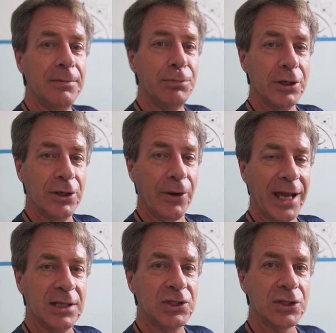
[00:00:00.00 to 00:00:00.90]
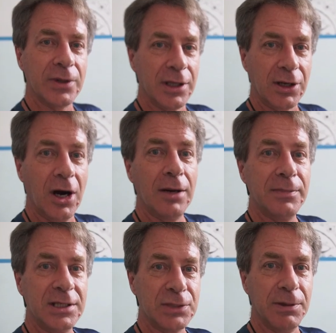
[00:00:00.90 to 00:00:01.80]
Put your answer in the
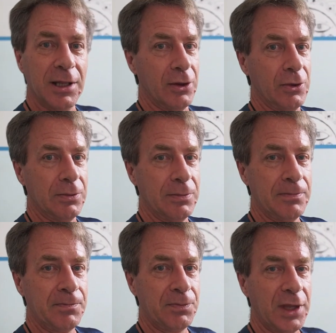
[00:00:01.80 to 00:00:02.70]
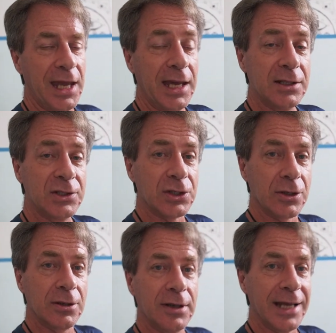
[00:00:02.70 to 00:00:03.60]
comments below.
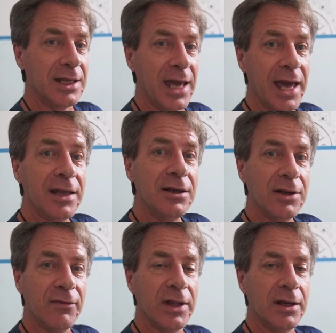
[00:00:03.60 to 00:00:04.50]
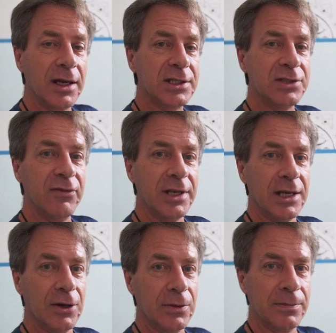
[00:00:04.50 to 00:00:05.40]
Answer at the end of the next video.